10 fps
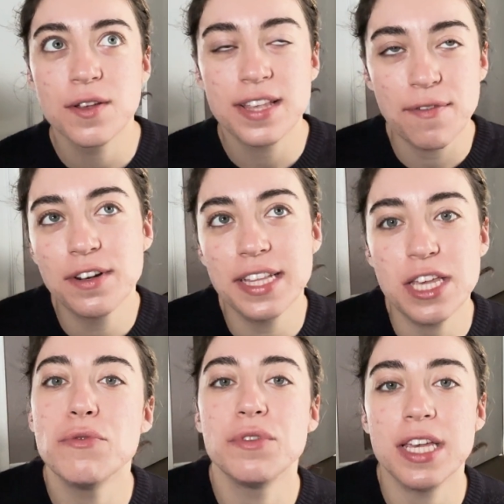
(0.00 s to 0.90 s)
definitely
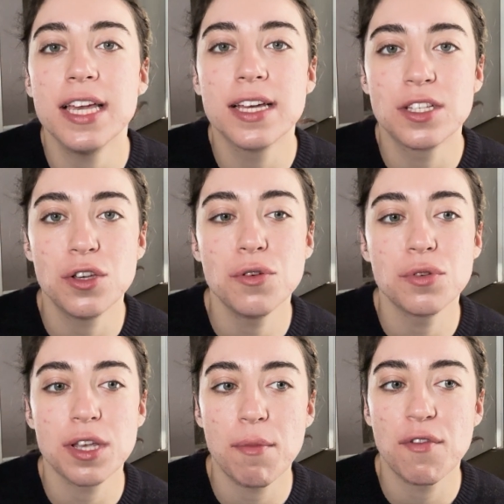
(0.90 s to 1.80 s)
unique to
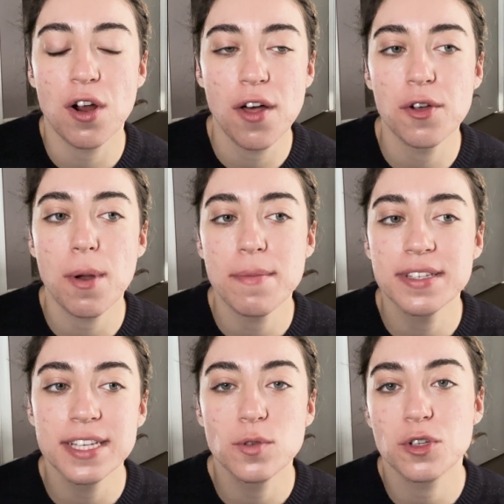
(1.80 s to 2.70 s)
some of her other
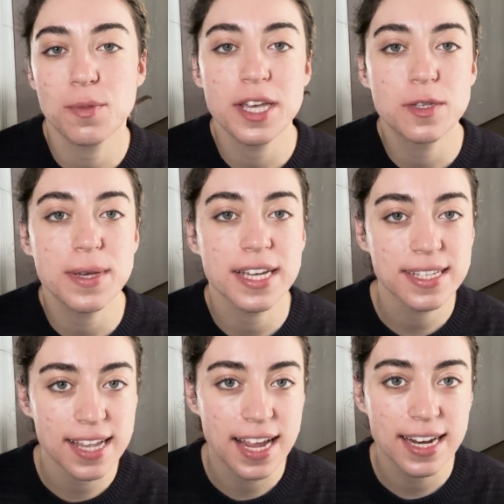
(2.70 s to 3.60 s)
premises, which makes me
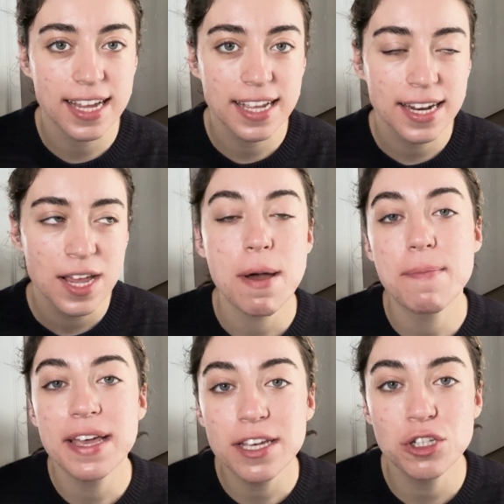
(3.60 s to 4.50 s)
excited. My
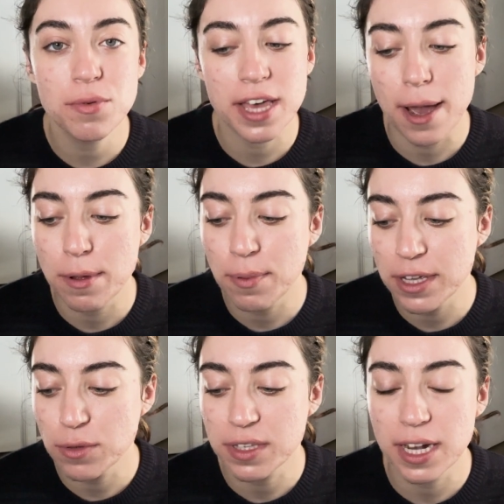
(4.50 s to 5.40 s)
big issue with Happy
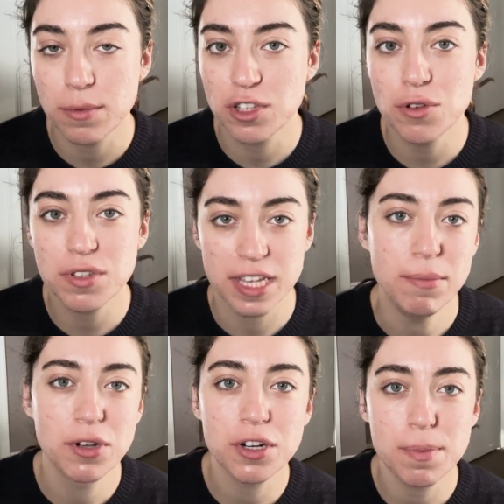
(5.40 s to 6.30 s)
Place was that it was too
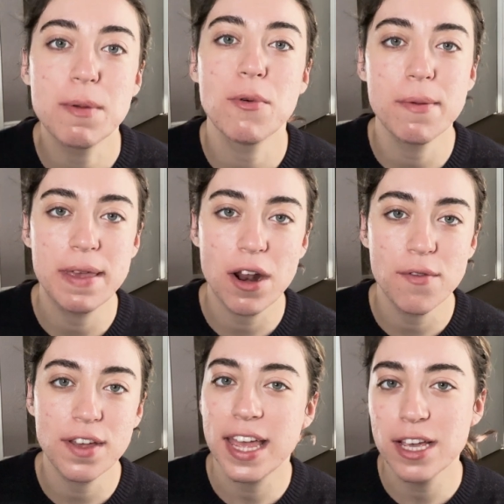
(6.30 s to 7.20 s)
similar to People We Meet on
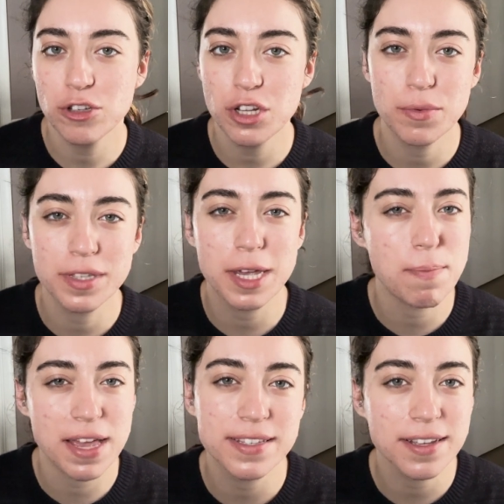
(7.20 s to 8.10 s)
Vacation. It was
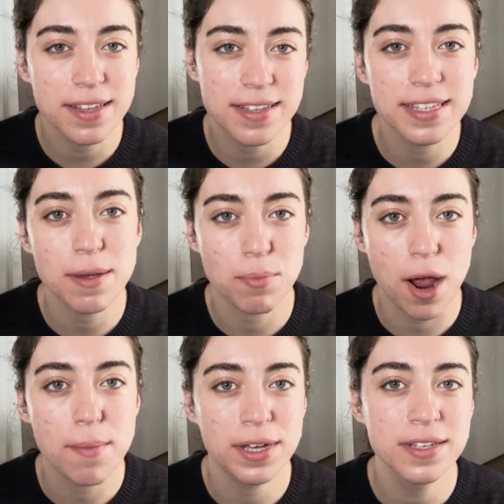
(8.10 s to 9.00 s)
basically the same
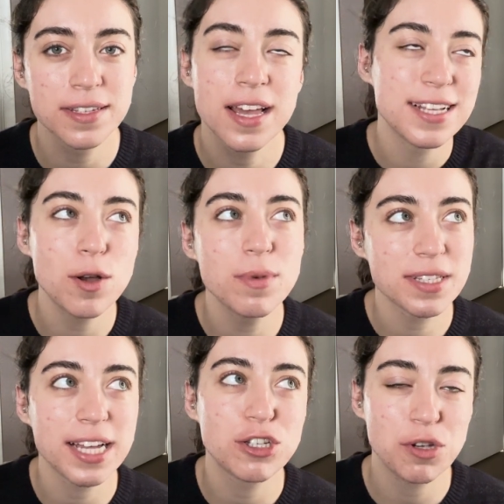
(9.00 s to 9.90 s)
premise. It's almost
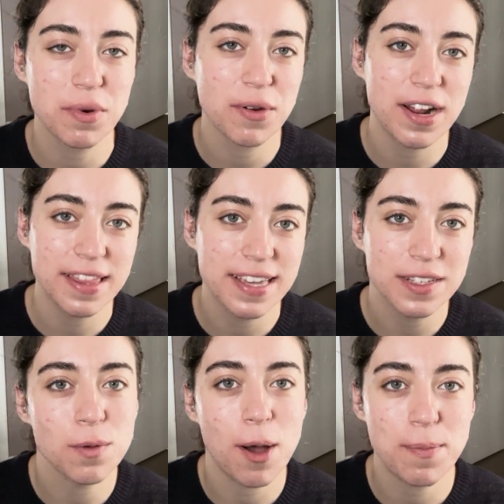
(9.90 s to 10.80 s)
like she regretted
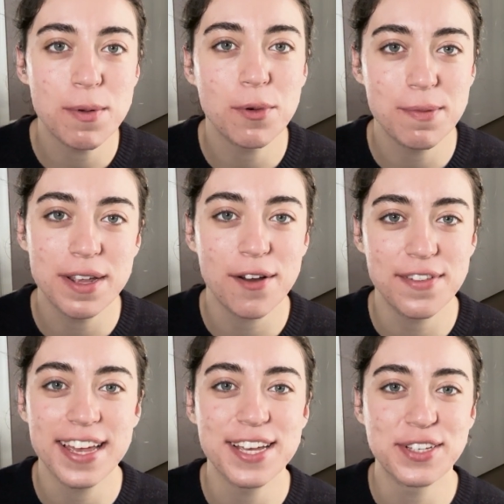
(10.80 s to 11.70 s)
things about People We Meet on
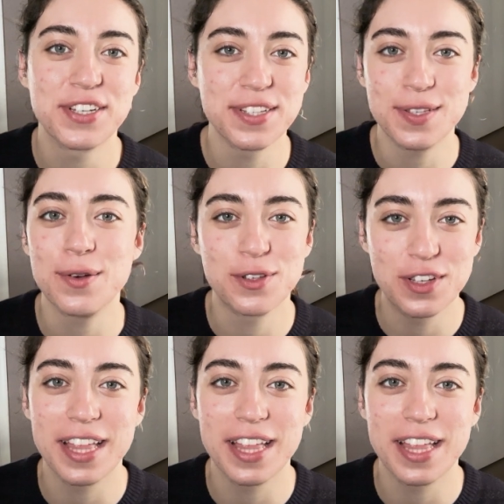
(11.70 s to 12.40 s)
Vacation, so she